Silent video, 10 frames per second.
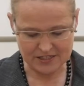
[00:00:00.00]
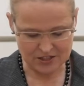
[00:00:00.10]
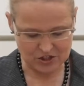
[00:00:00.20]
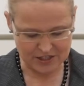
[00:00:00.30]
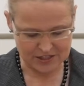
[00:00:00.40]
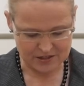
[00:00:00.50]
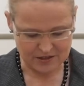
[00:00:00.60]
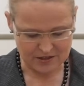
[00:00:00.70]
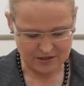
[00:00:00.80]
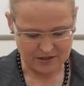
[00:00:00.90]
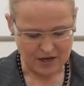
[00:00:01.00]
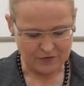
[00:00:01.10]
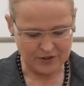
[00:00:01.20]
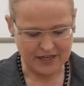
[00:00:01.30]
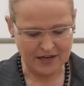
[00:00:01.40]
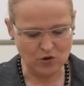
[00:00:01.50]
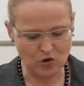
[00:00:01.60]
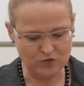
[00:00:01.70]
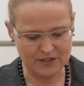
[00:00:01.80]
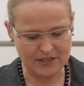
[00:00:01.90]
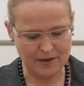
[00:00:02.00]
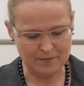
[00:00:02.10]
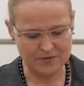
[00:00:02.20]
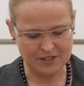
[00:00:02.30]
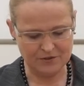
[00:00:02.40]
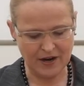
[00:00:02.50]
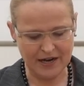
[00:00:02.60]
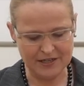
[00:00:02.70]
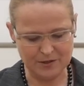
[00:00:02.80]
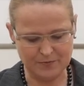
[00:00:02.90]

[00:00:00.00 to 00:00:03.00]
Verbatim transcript: suggest we can overcome the divide